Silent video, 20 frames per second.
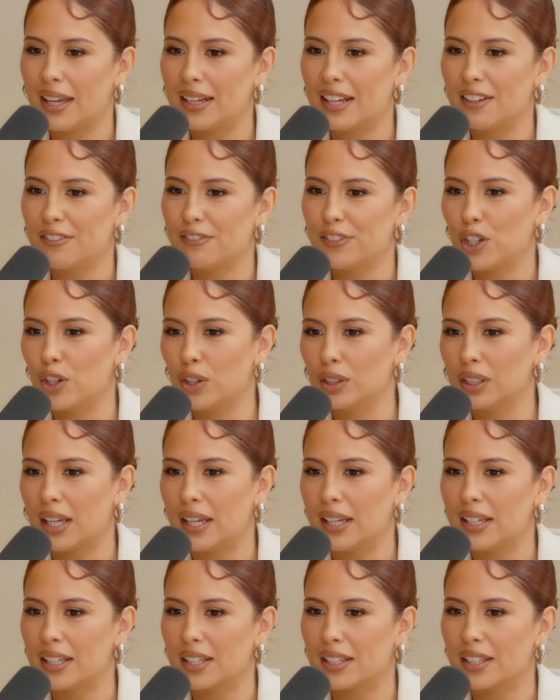I feel
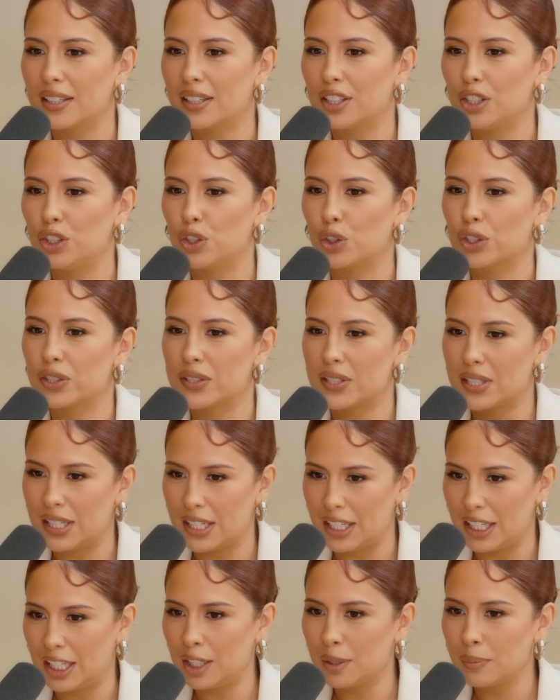like your
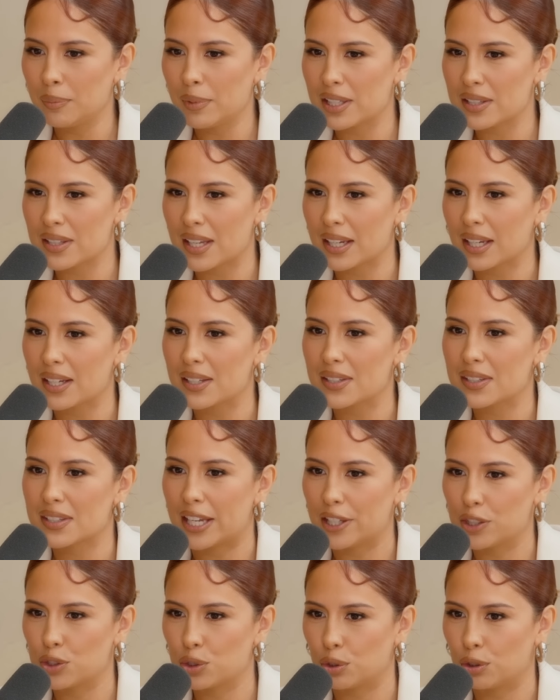team is like
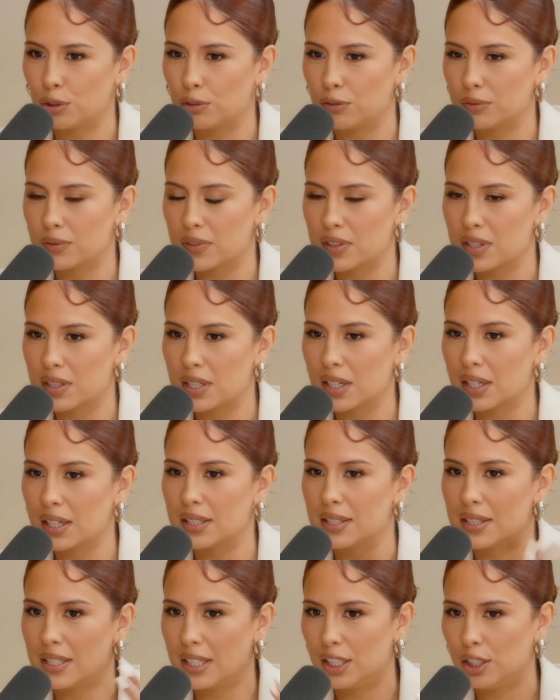essential to
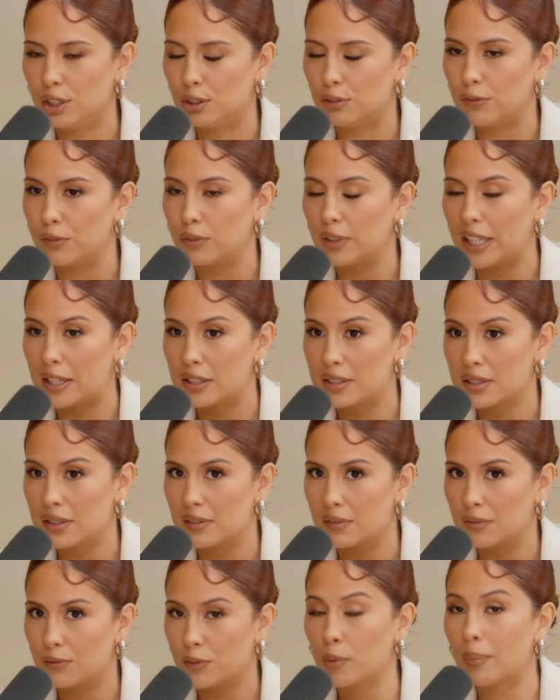continue, like
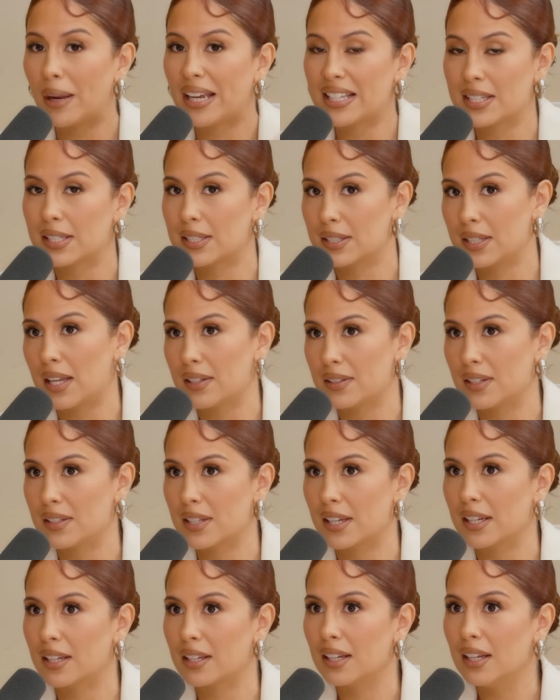for my success. It's
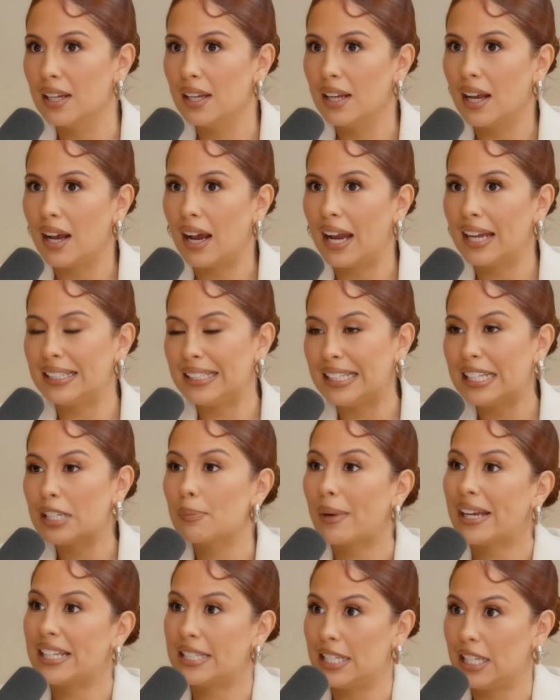like I need
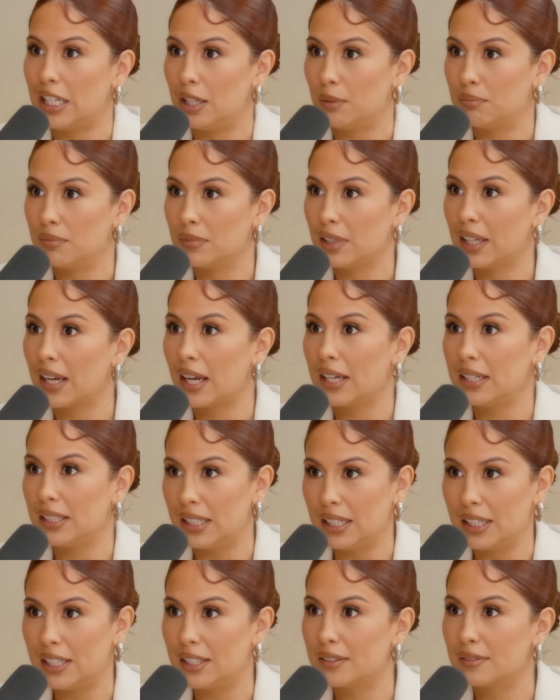my team. Like I
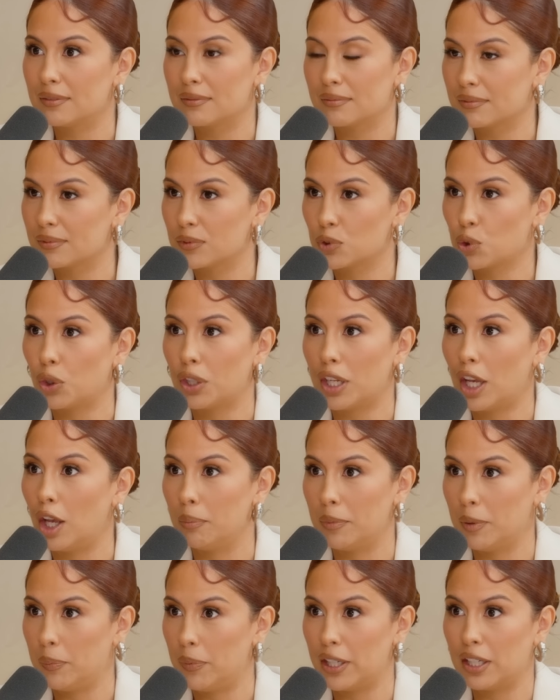need Troy to help
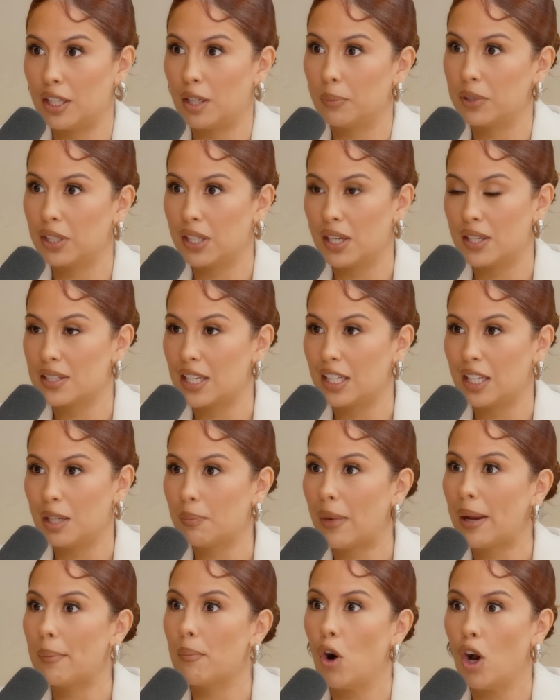me picking up the kids. I need
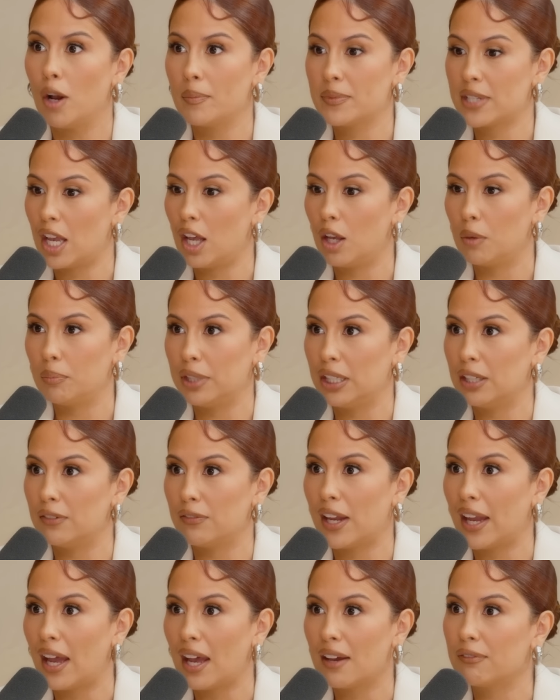my mom to help me if
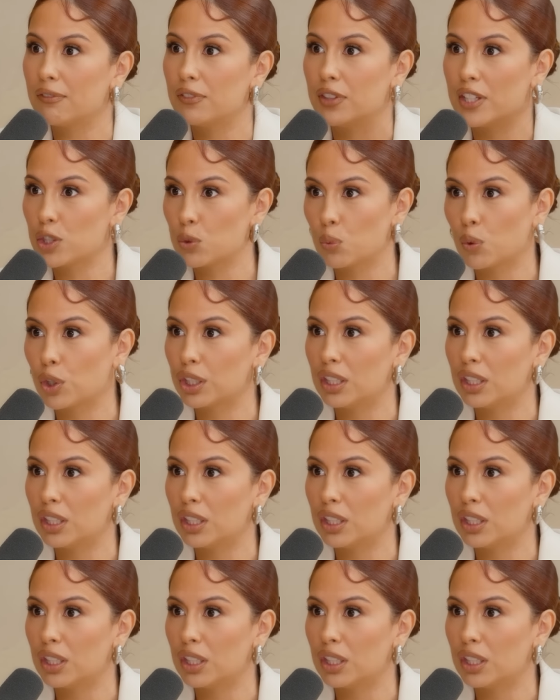I have this work